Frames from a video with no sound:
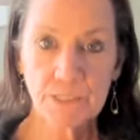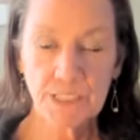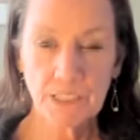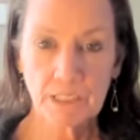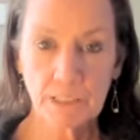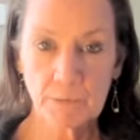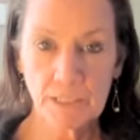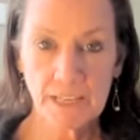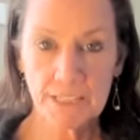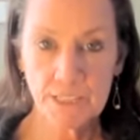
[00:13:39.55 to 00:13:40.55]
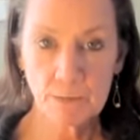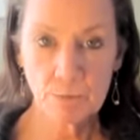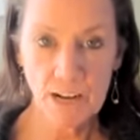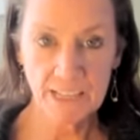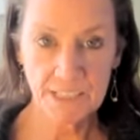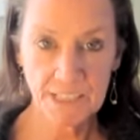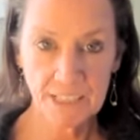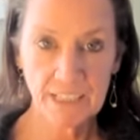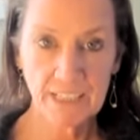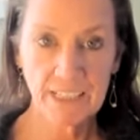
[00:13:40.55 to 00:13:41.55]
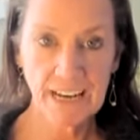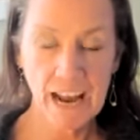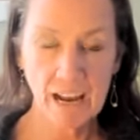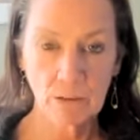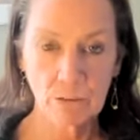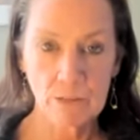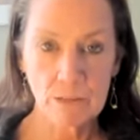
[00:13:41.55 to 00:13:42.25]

deep cleansing breaths in and out.